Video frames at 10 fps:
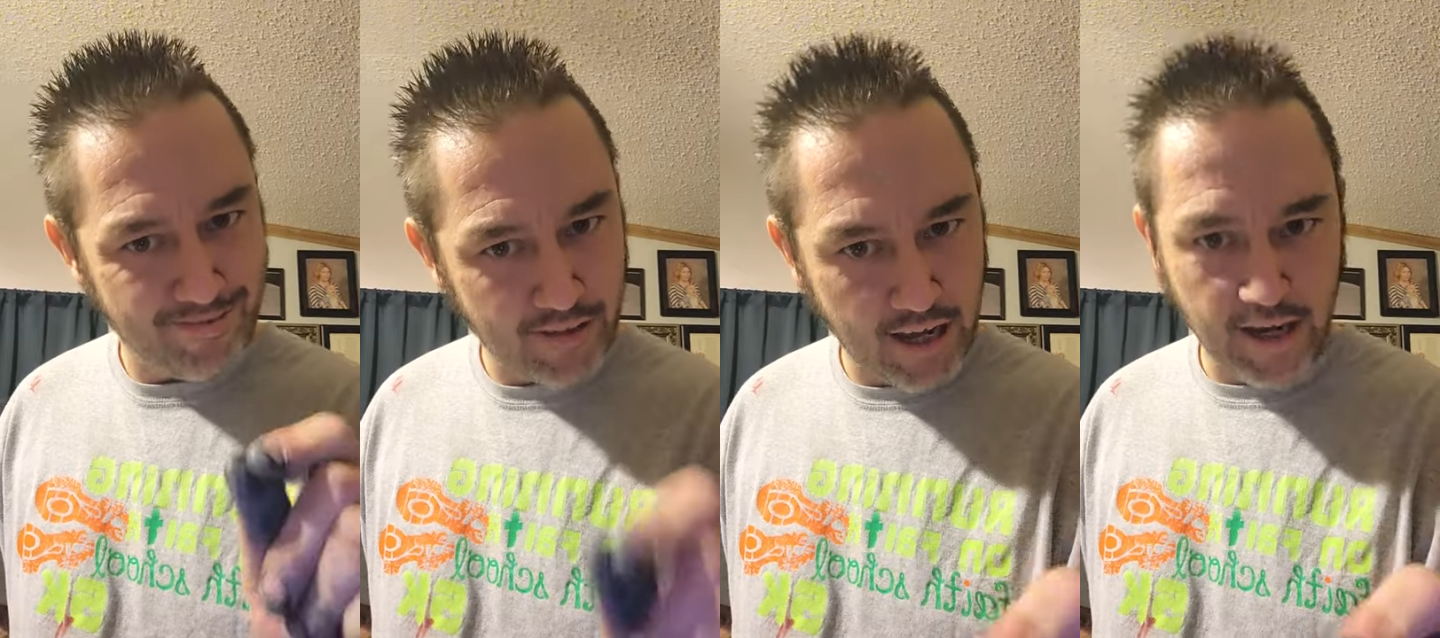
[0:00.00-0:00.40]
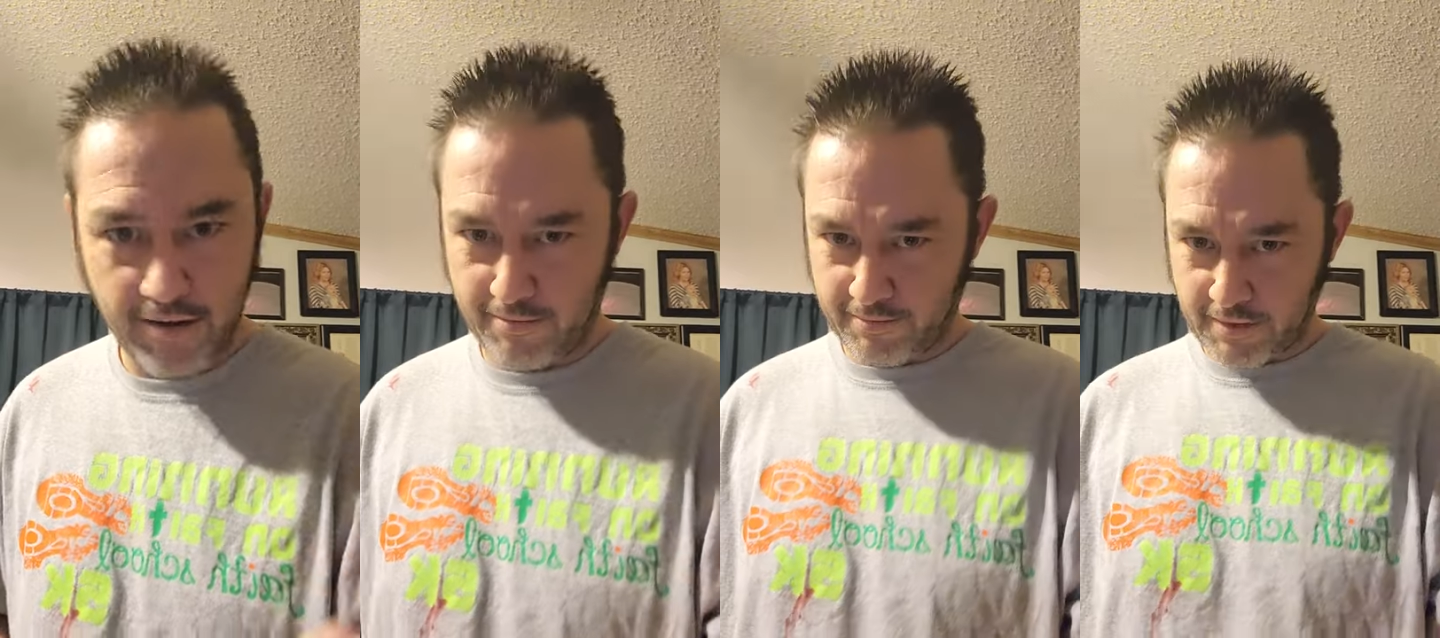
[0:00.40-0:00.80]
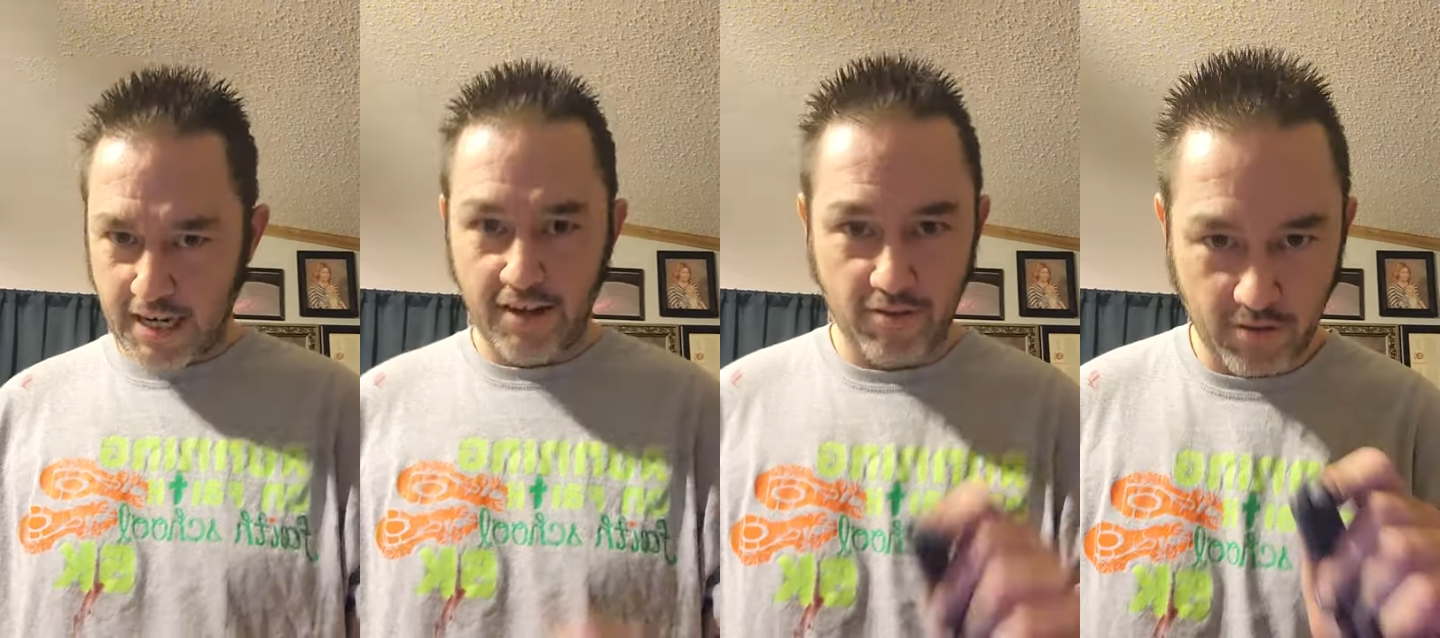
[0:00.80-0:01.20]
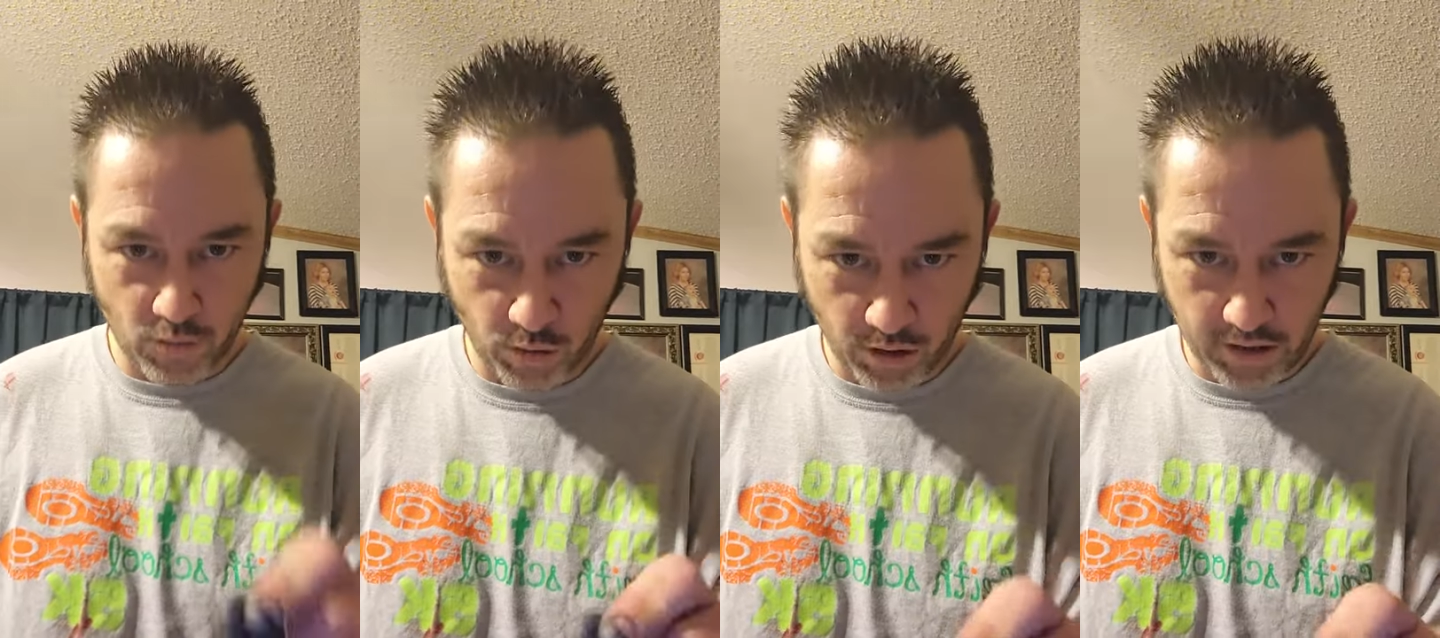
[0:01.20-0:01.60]
thing in this
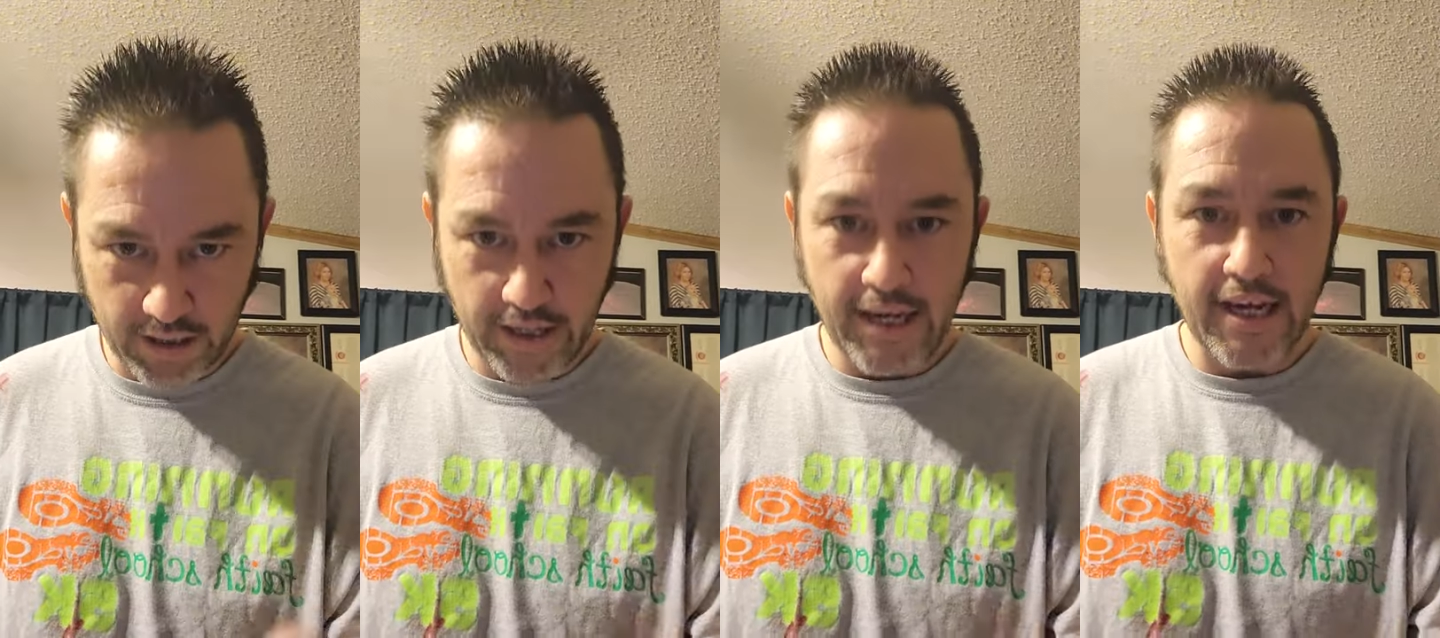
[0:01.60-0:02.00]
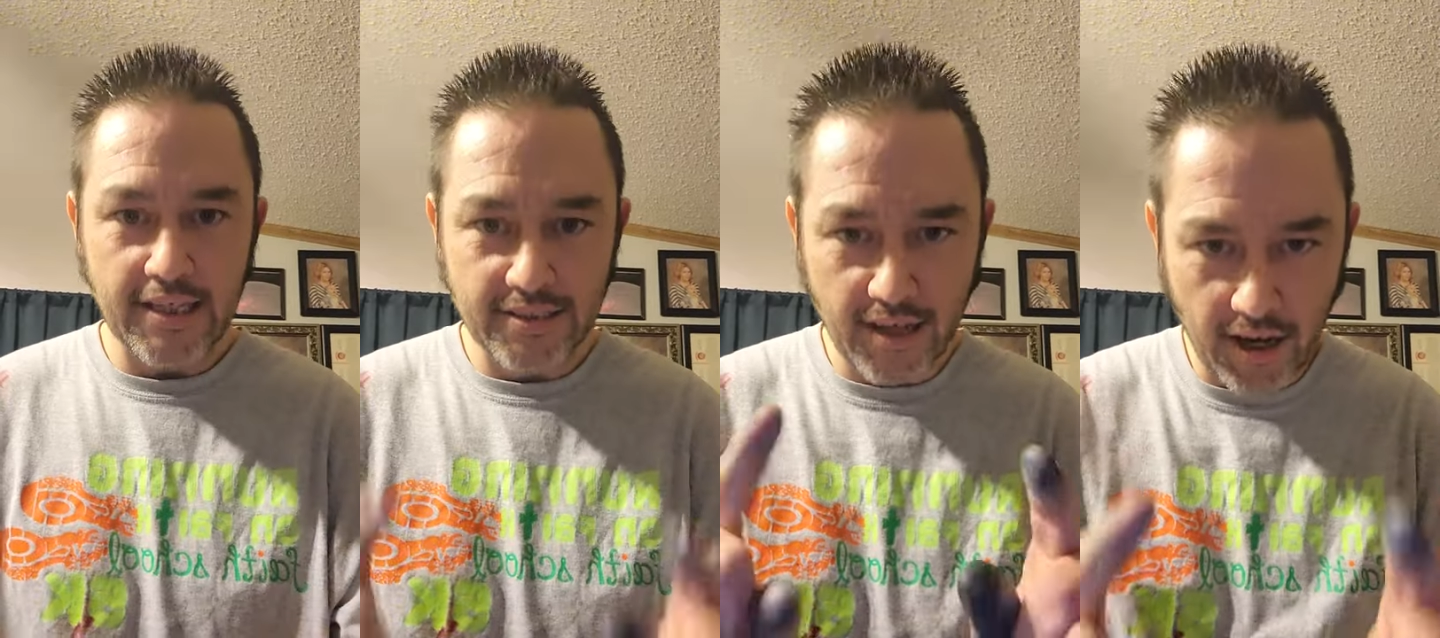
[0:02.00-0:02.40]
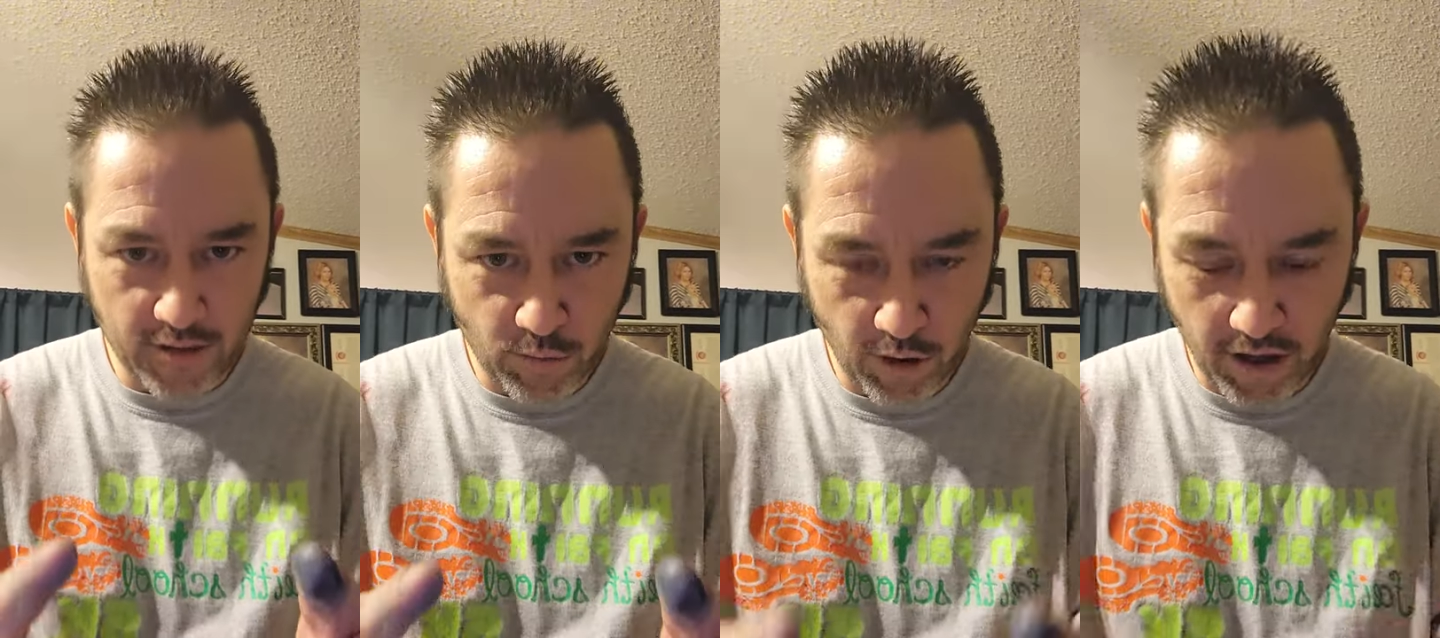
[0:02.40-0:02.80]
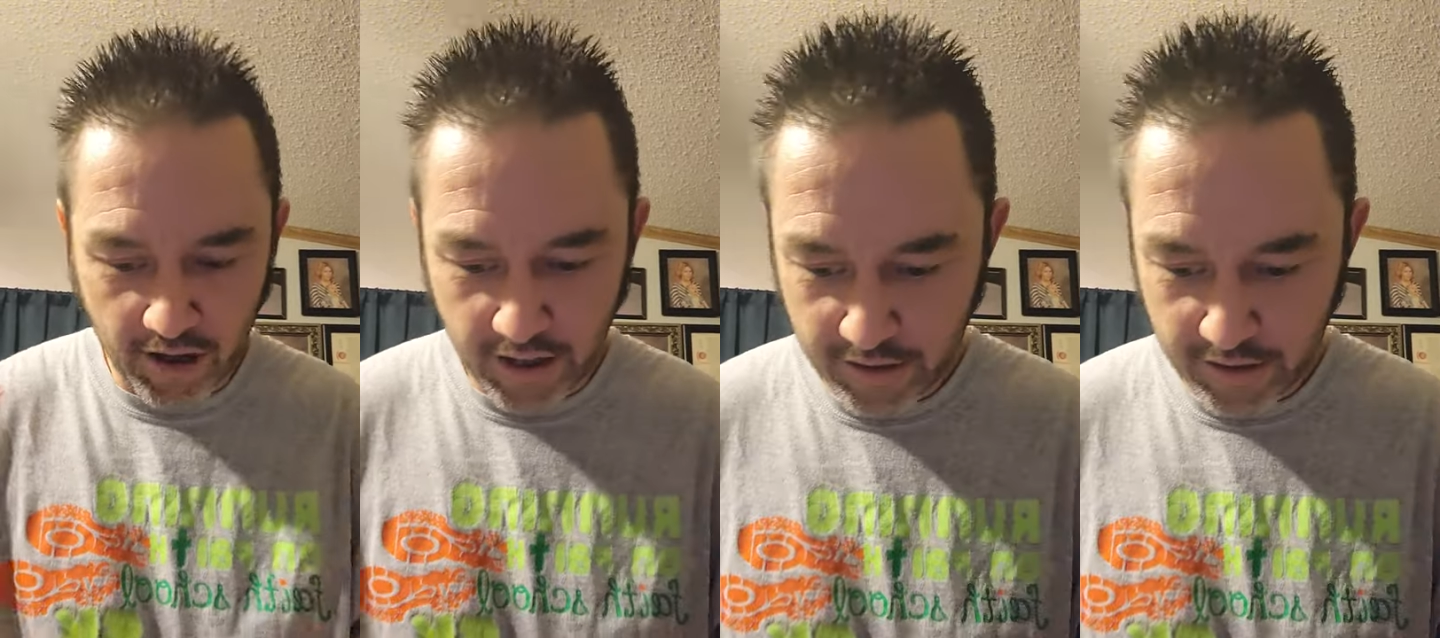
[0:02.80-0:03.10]
world is God's Word.